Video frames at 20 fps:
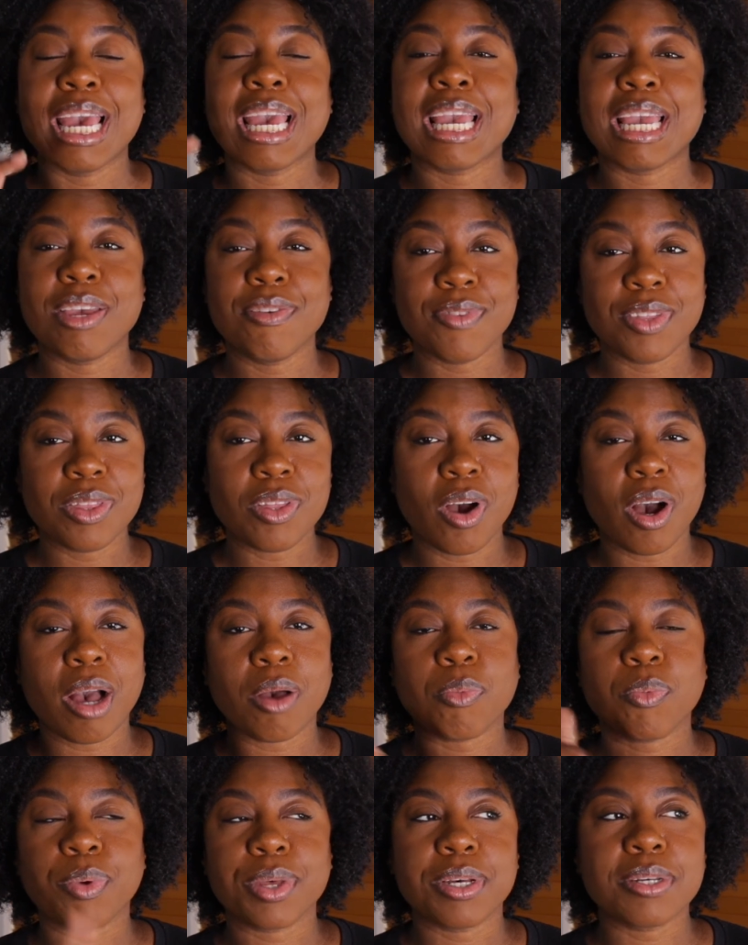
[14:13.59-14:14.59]
Even though
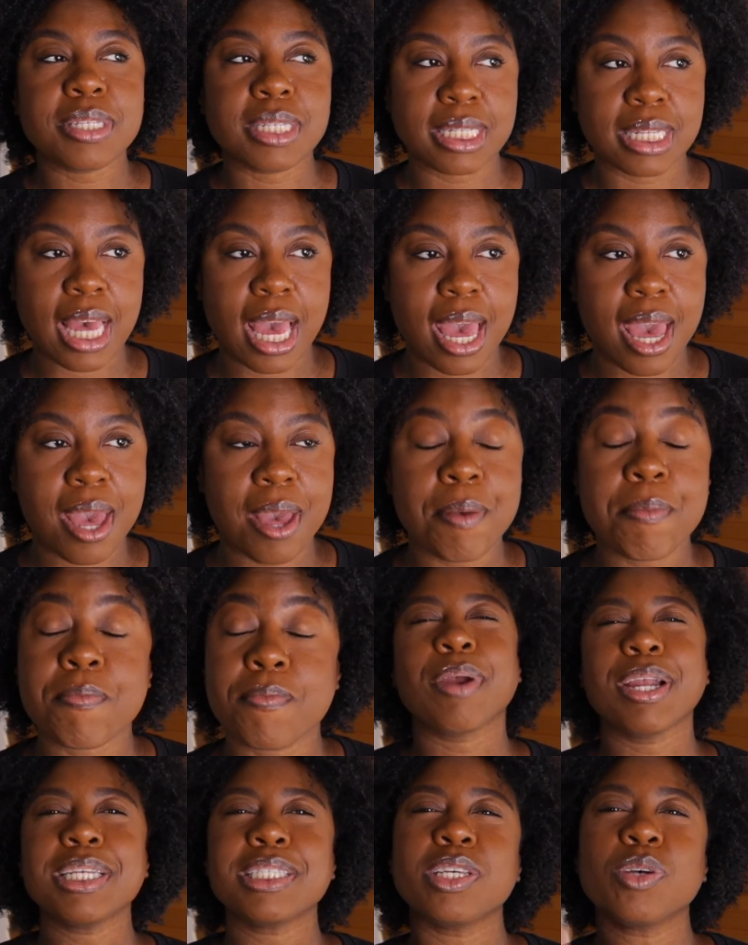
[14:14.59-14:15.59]
I will say
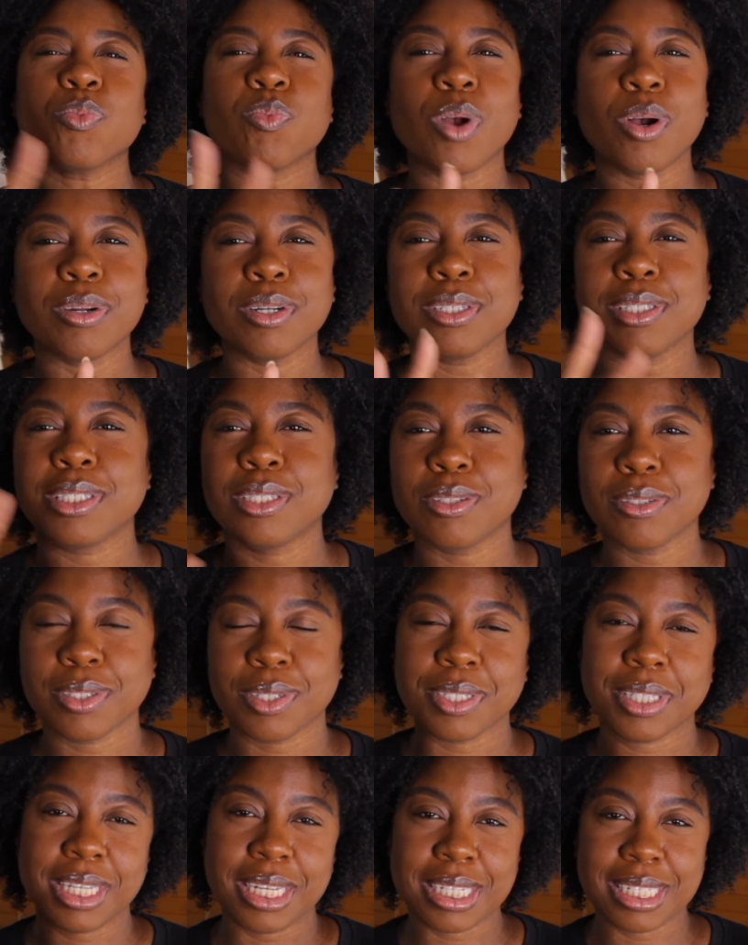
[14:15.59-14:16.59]
brakes and rotors, those are
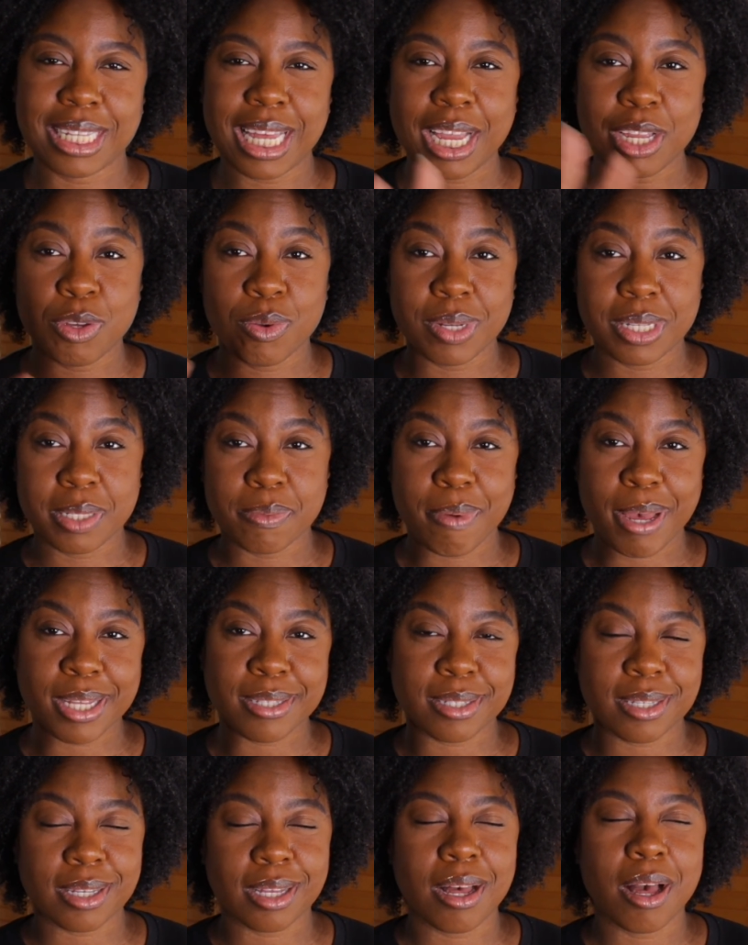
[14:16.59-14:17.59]
things that you
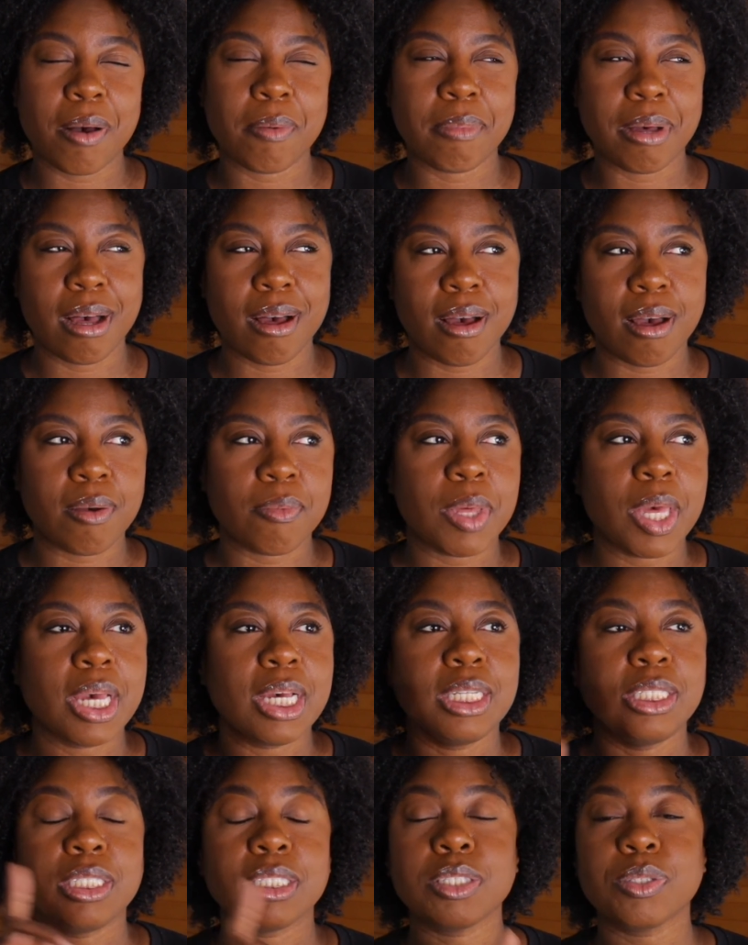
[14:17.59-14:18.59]
expect to come up.
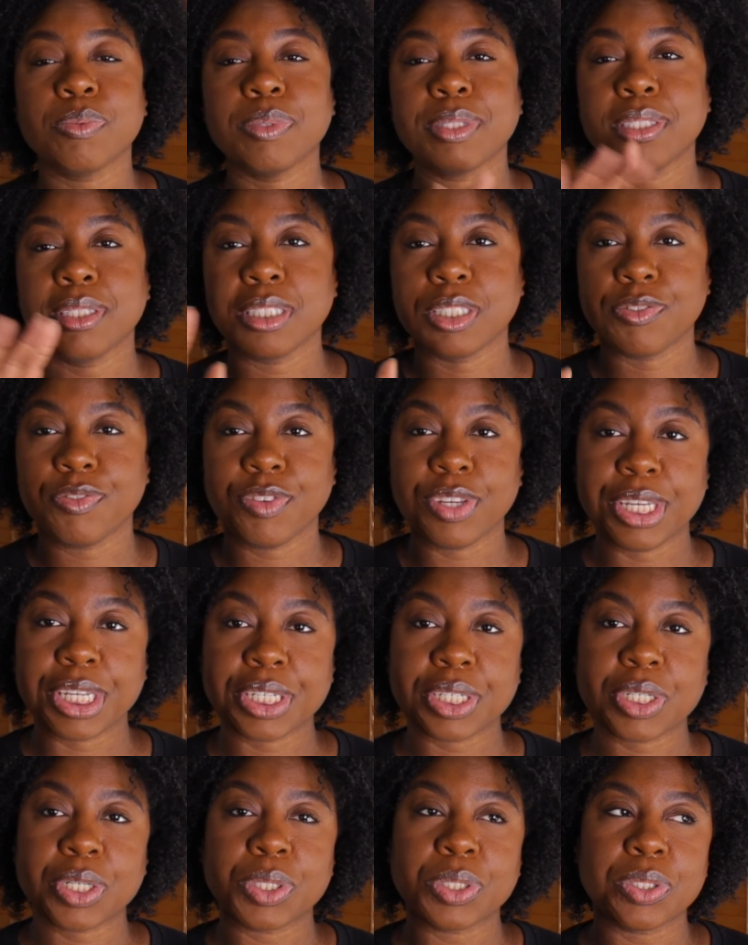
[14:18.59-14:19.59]
Just with this
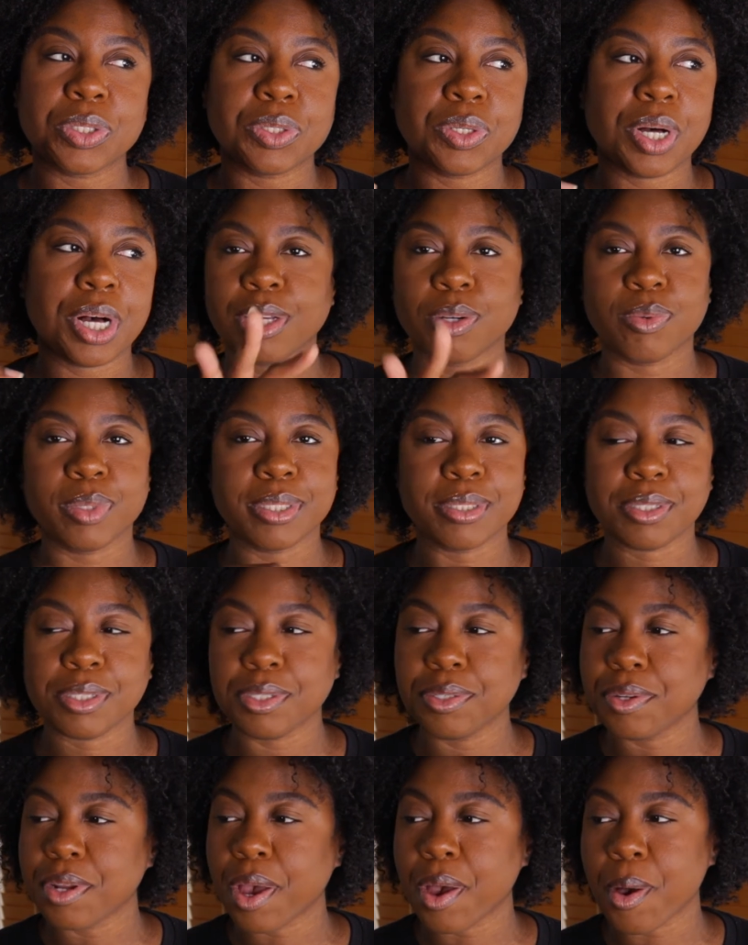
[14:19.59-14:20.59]
vehicle, it was,
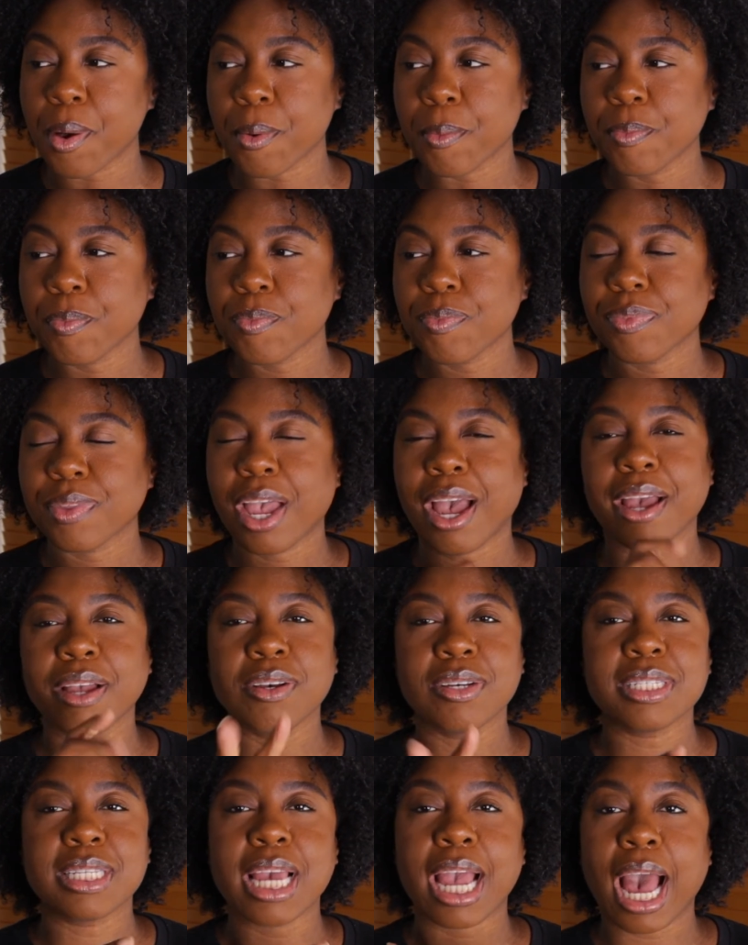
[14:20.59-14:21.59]
I ain't
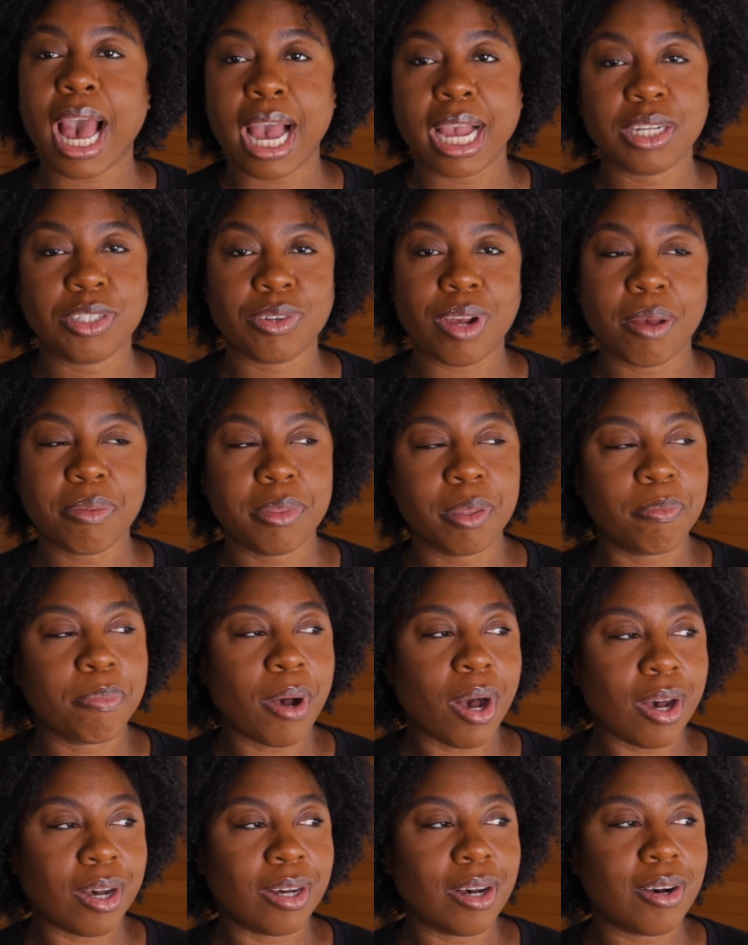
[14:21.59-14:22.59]
gonna say I dropped the
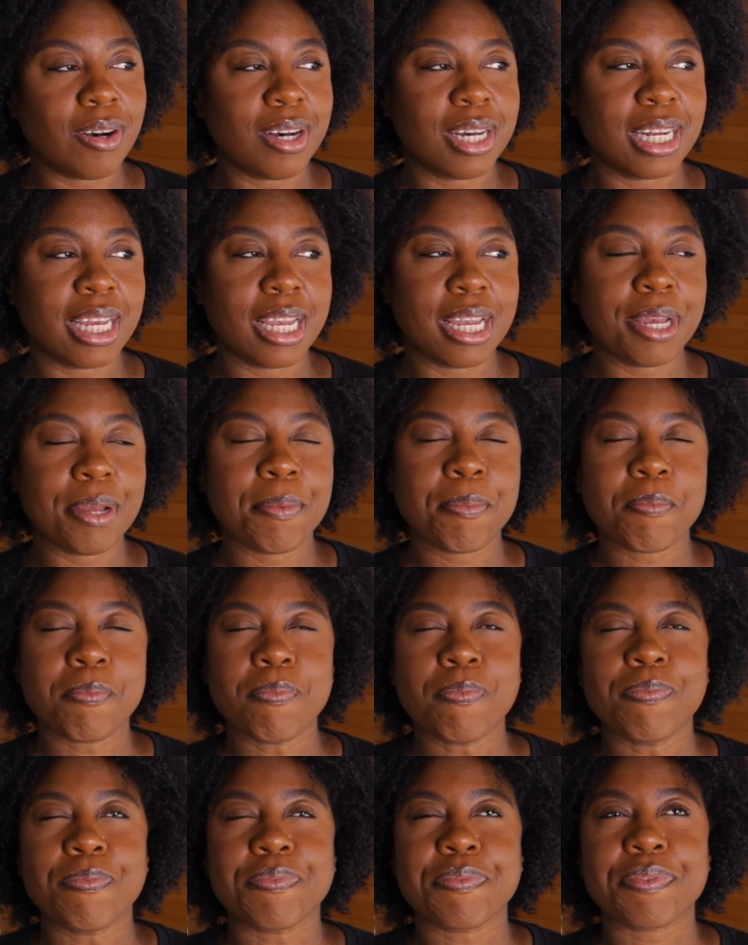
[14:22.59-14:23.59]
ball on it.
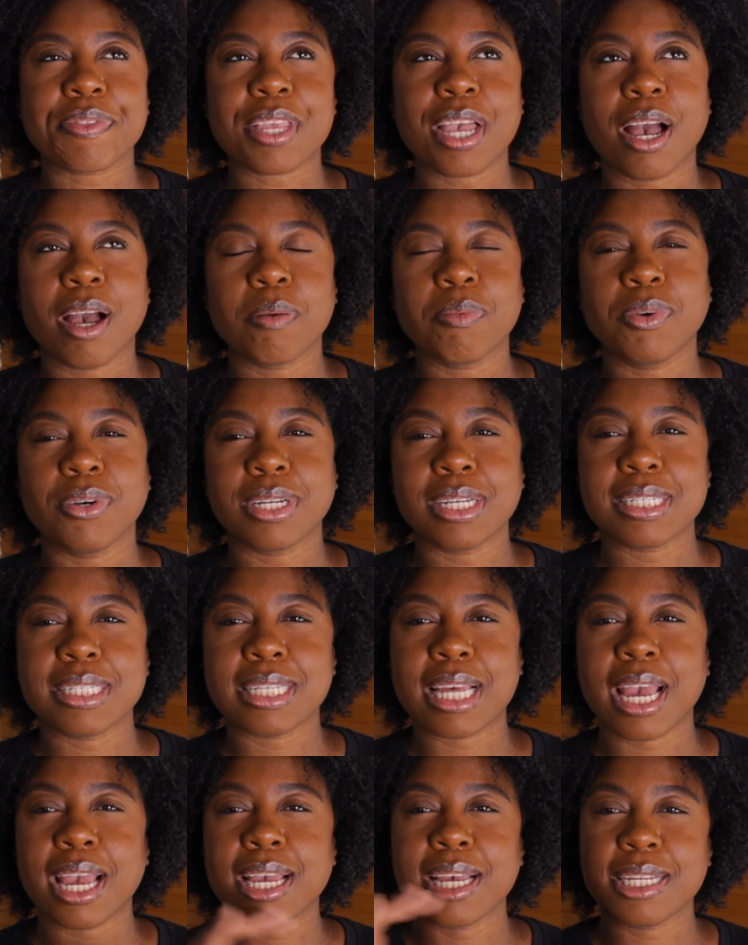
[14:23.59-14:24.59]
I'm gonna
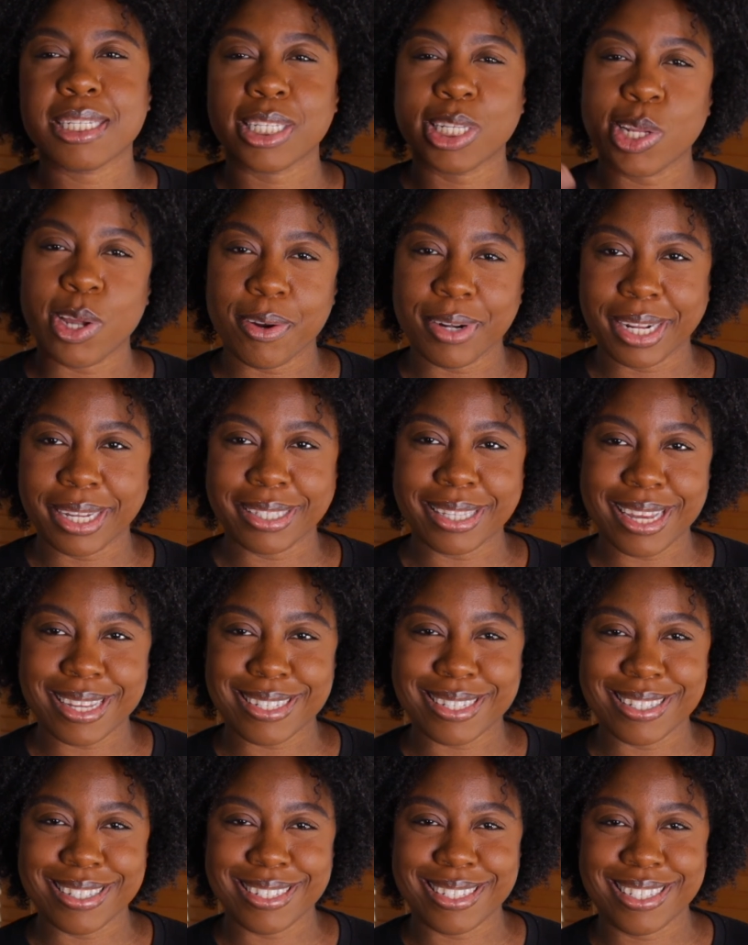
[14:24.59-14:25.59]
say it's learning
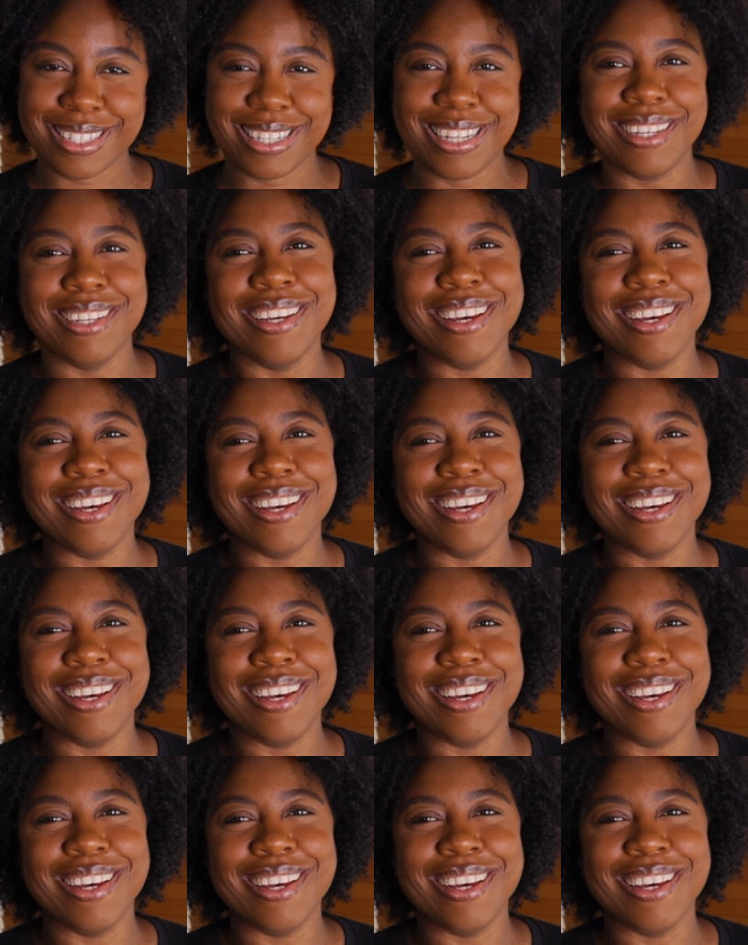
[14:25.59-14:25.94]
lessons.